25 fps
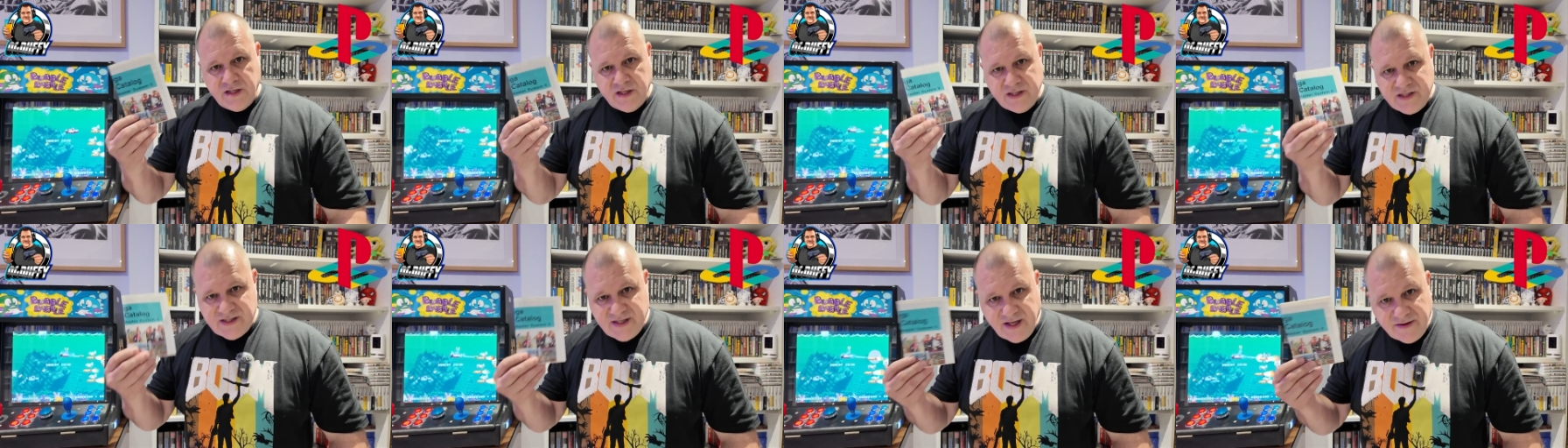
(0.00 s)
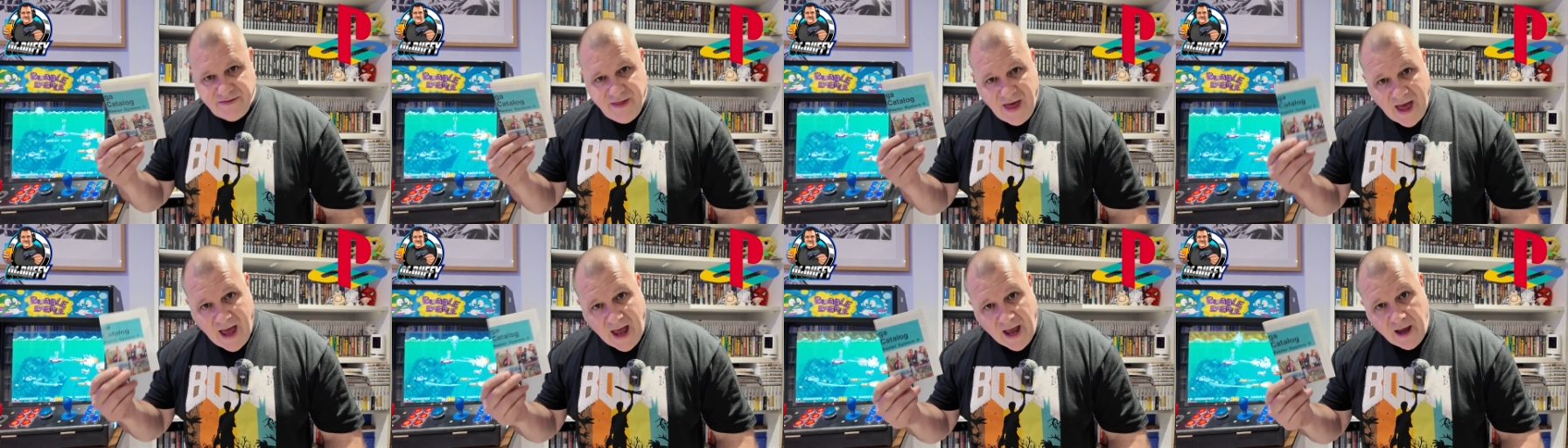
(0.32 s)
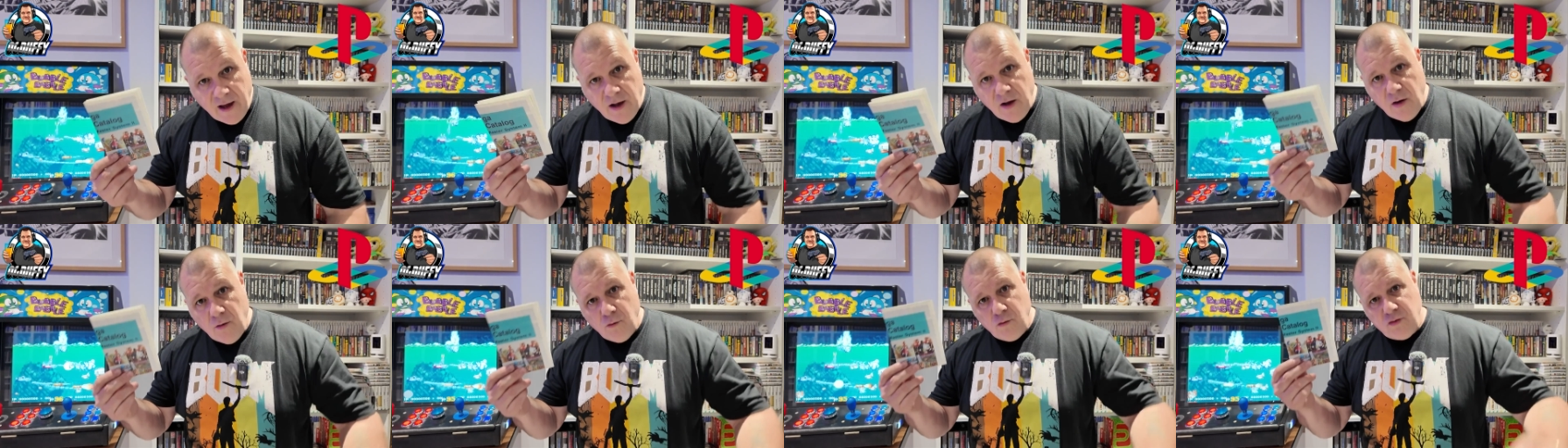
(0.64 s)
So
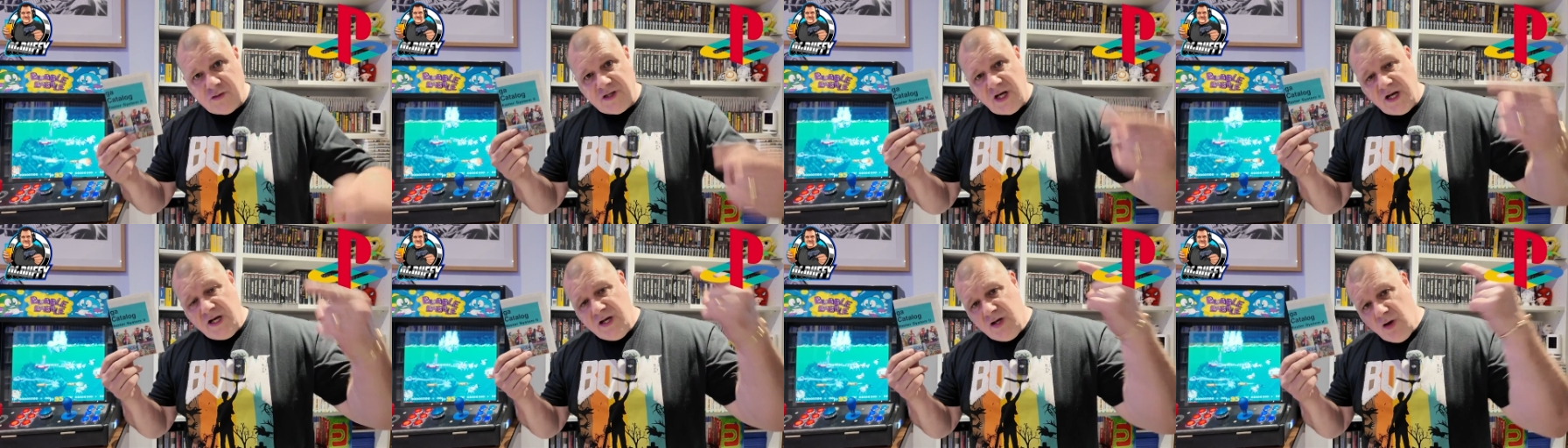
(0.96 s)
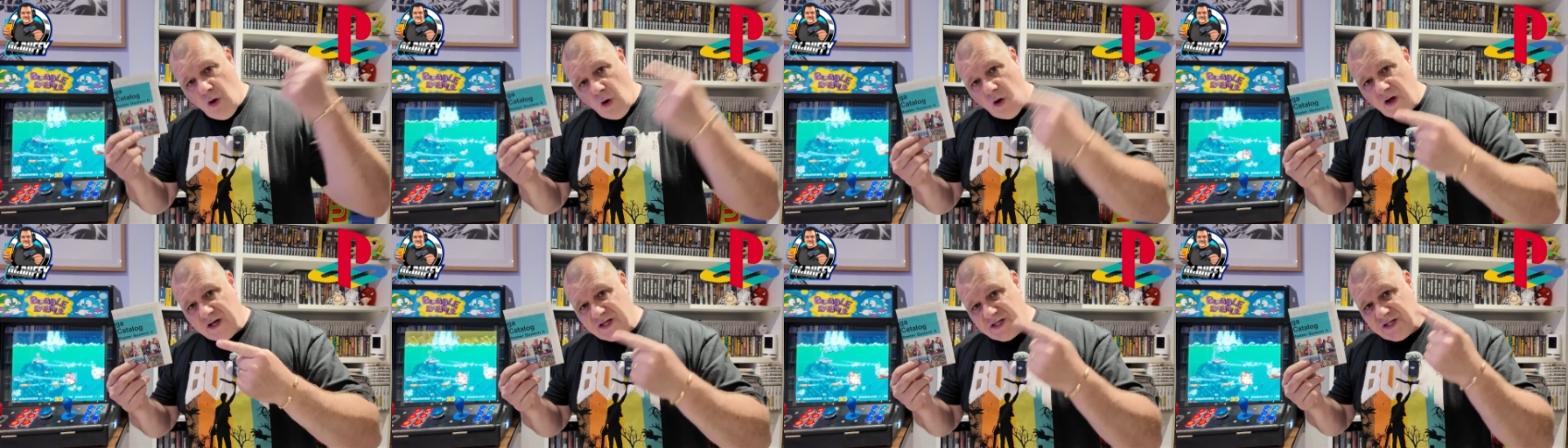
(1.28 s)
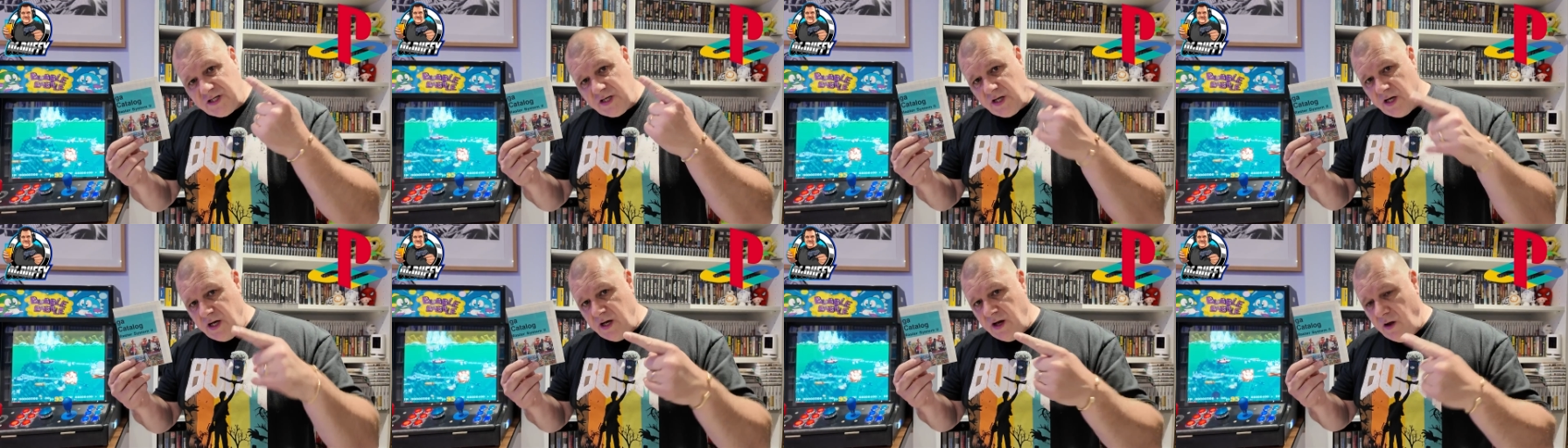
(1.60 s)
that was a
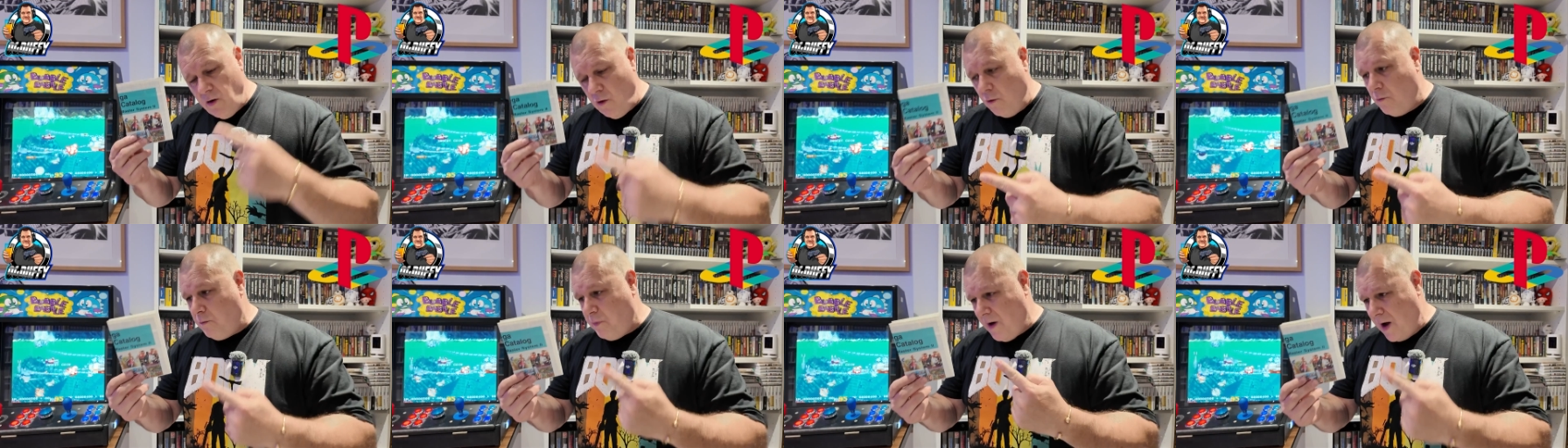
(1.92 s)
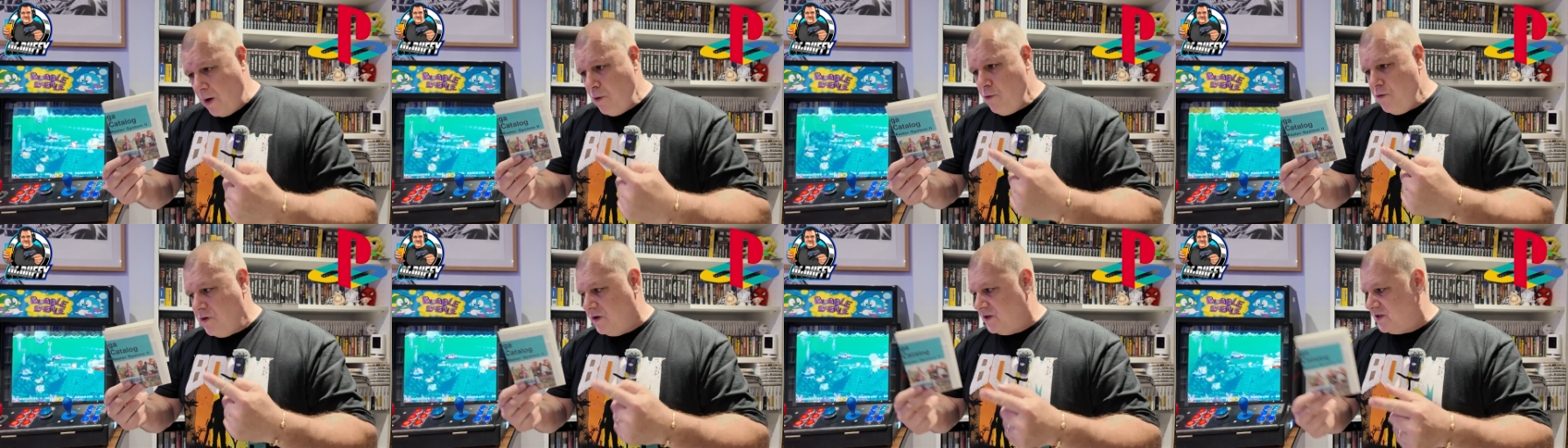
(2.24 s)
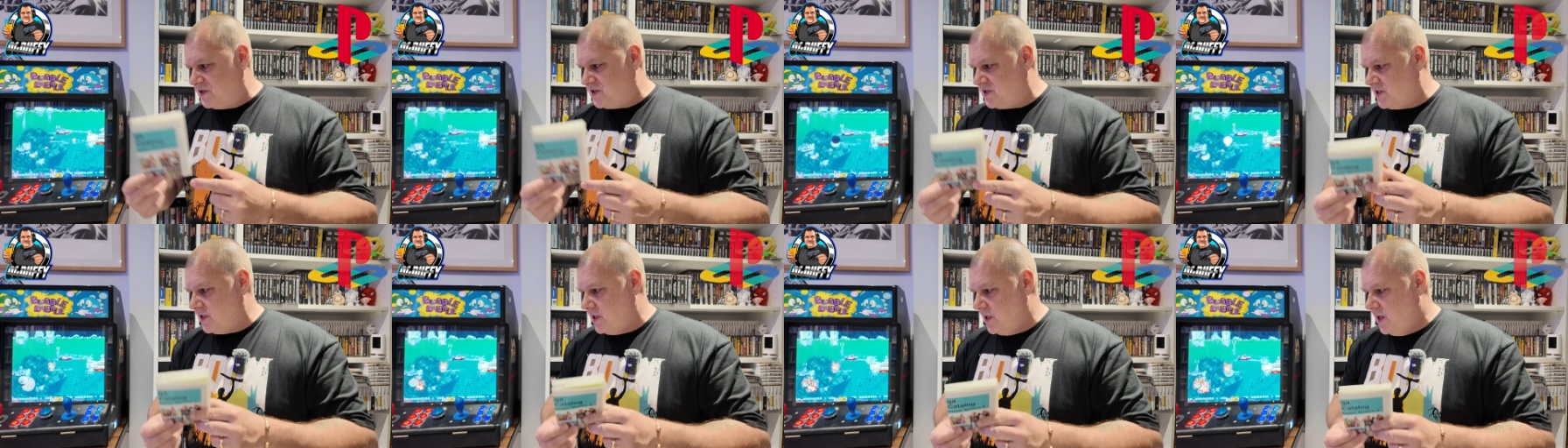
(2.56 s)
nice little
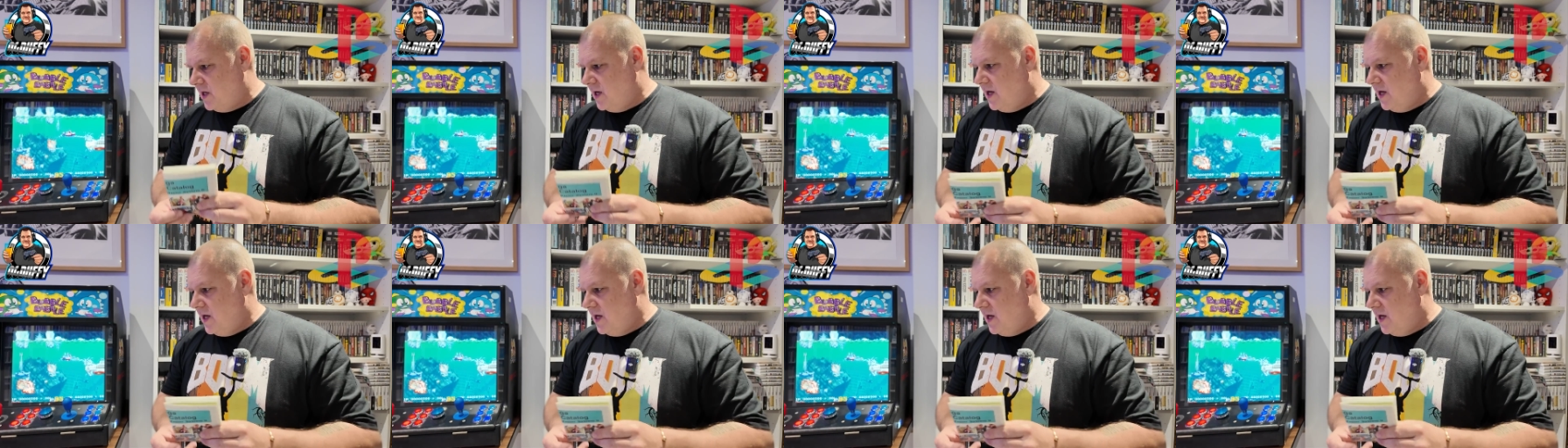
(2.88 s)
bonus.